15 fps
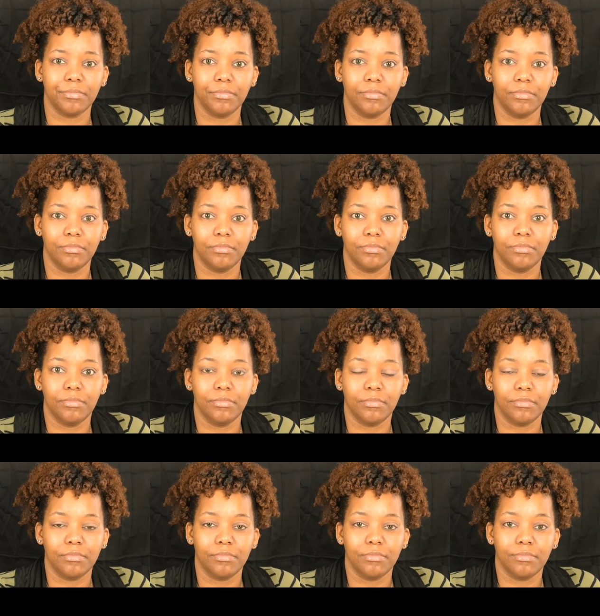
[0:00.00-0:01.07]

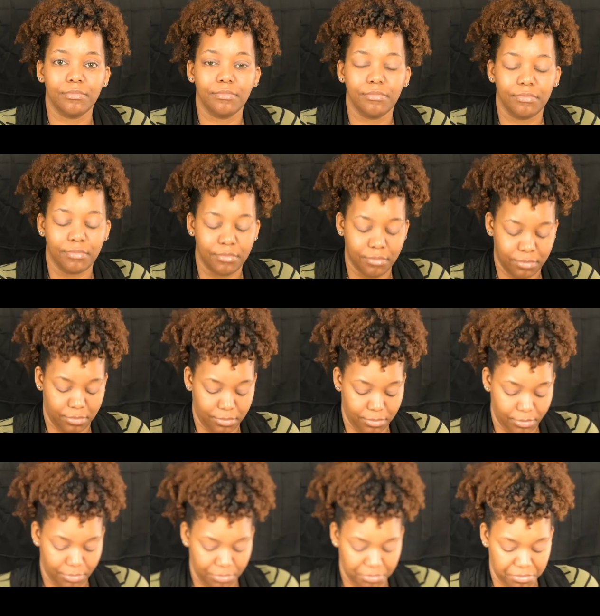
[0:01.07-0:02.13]

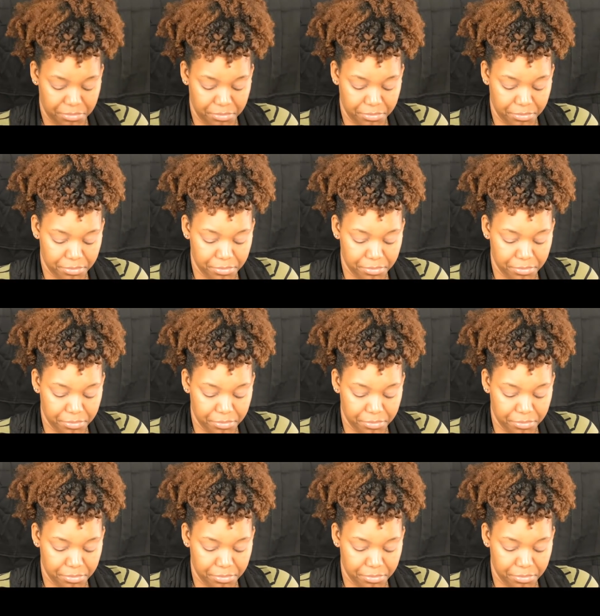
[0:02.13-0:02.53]
[no speech]